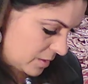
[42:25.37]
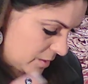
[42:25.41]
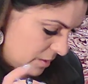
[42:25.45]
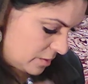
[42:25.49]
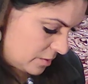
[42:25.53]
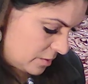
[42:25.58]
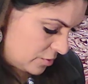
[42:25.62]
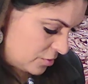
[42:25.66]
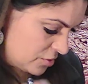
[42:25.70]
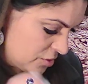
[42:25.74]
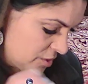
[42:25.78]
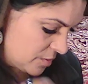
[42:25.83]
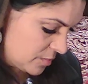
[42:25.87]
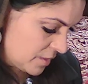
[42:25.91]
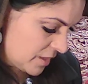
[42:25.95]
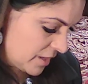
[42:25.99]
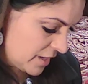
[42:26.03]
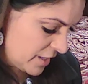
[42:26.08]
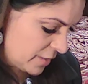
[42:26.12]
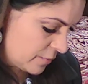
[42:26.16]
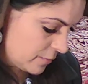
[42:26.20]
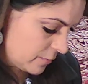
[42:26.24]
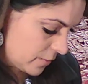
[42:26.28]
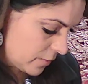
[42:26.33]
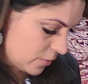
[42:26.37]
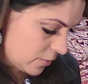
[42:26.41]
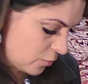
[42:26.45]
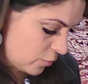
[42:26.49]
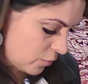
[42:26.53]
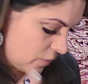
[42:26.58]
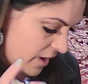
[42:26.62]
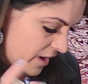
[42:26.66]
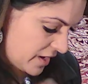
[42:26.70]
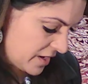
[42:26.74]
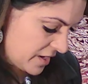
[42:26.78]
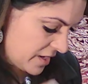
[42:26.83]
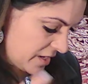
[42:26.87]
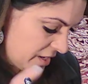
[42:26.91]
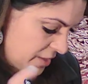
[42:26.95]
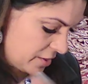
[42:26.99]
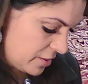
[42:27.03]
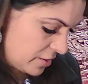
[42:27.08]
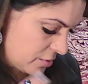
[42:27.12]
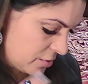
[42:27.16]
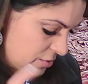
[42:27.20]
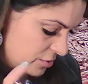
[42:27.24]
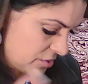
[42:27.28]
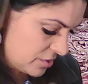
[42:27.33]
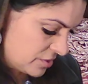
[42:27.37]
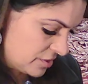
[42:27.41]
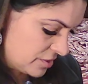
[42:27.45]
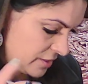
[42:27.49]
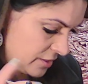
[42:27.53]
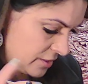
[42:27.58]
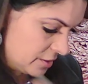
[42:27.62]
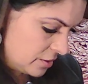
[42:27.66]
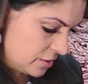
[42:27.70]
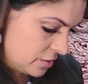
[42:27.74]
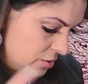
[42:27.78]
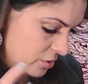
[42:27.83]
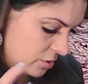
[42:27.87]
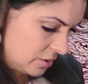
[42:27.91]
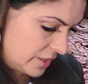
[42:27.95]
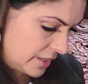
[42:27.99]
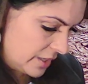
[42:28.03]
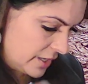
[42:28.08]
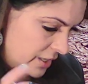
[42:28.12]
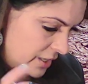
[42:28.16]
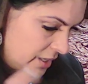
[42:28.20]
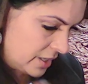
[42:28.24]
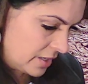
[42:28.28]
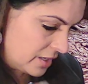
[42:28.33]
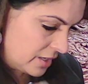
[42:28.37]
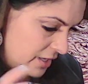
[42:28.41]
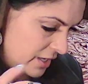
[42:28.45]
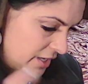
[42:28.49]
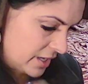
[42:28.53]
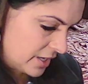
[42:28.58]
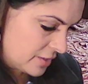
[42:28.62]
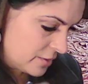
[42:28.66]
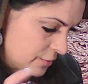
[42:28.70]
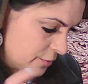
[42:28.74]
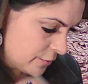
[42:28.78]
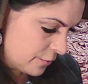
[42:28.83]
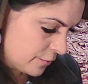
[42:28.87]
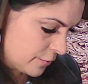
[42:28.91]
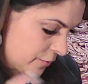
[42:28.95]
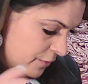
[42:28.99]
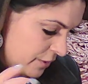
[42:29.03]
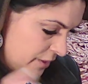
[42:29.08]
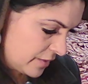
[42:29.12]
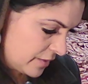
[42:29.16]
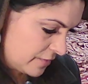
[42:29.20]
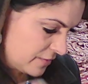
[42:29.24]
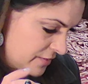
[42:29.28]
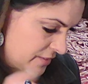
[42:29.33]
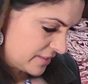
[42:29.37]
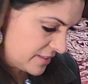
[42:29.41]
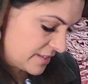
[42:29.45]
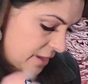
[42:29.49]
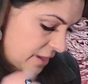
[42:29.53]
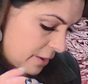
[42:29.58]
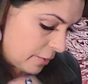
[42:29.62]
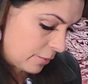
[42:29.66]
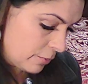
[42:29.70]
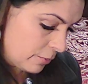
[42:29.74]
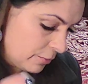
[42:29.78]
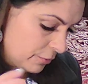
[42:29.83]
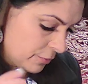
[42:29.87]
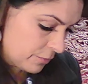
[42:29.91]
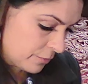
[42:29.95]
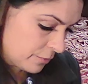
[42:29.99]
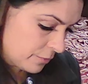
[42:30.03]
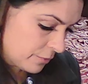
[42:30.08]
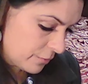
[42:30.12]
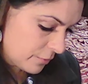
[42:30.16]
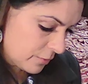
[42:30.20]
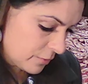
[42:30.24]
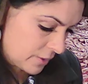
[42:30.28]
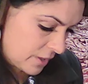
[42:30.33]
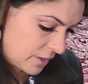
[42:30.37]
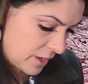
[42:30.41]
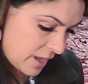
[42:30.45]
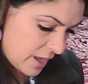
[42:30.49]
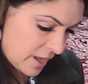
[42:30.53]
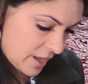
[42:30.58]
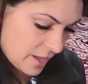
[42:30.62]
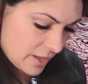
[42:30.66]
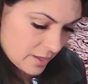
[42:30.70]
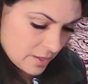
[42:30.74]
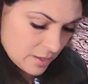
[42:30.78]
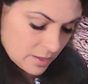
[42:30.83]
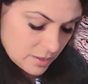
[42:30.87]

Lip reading: There's some kind of regret here still and the need to forgive self, okay?